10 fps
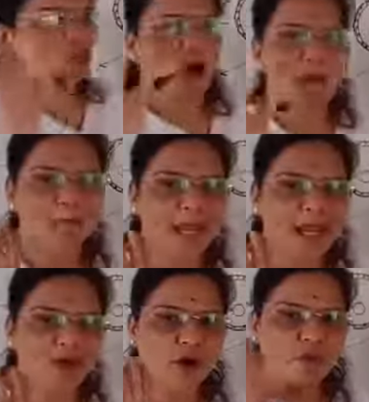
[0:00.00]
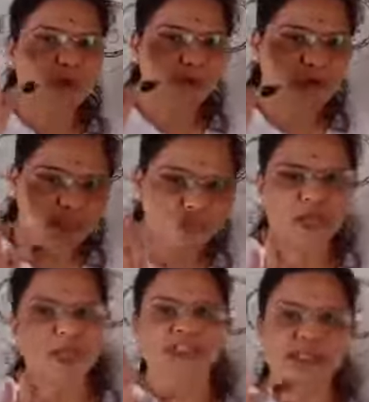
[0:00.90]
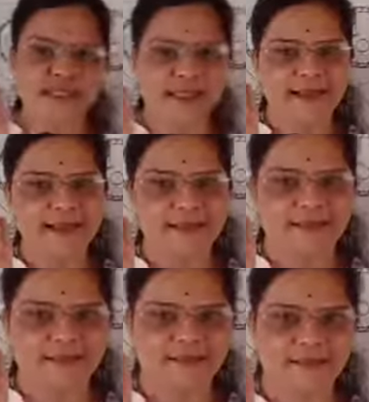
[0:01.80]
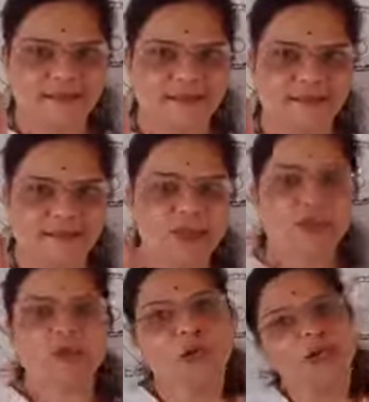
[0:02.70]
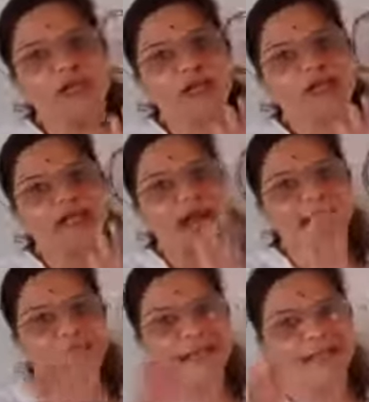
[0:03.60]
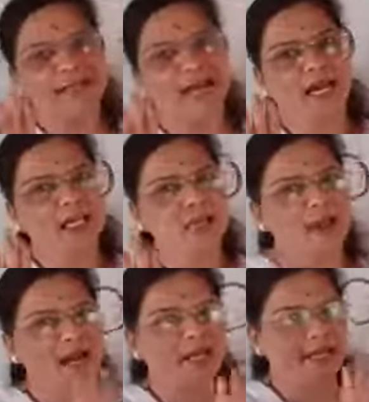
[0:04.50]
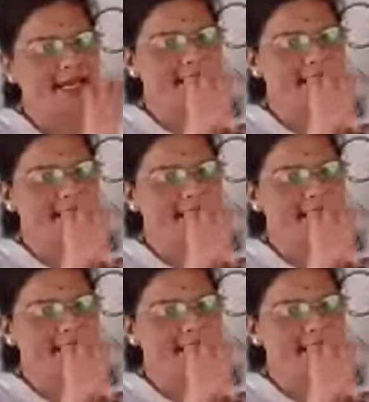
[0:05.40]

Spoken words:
stoppage of the menstruation cycle. Totally at that time, at the